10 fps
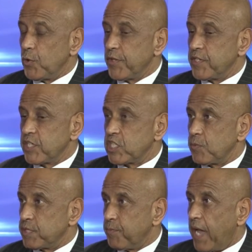know that the
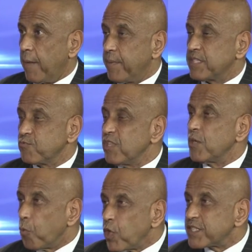system is bad, but it's
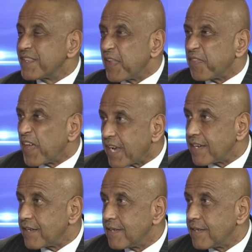really worse than they think.